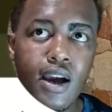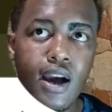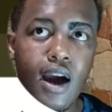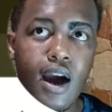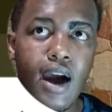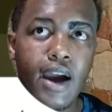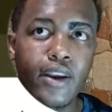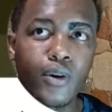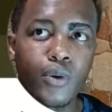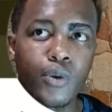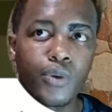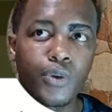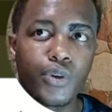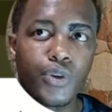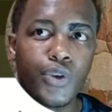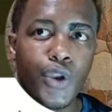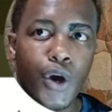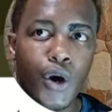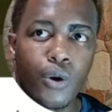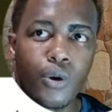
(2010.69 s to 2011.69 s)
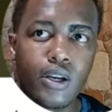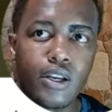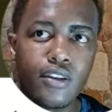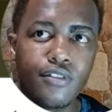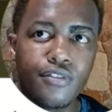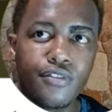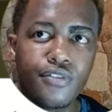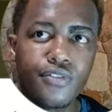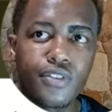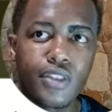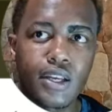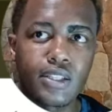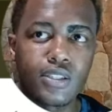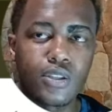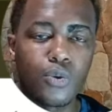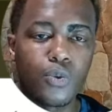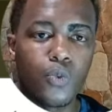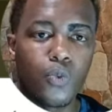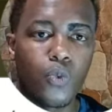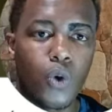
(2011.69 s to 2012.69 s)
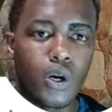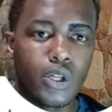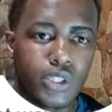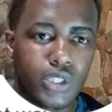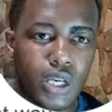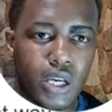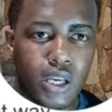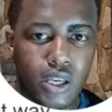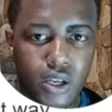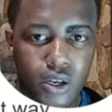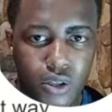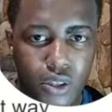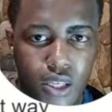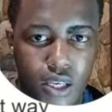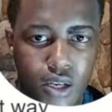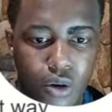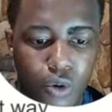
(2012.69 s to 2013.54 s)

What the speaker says: I don't know if that's a once a year thing